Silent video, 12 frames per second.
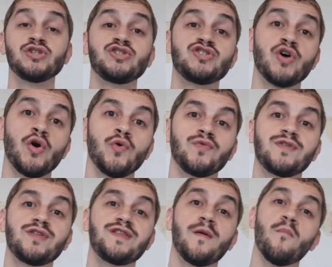So
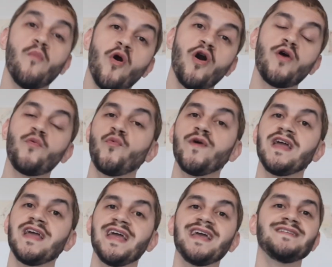the more
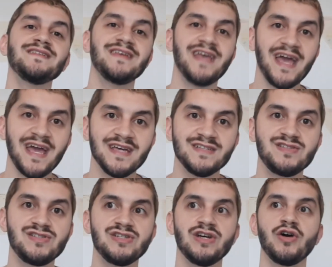we
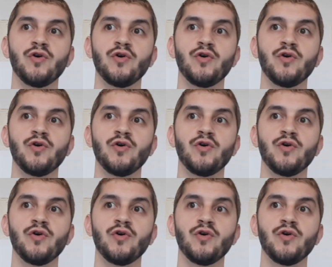engage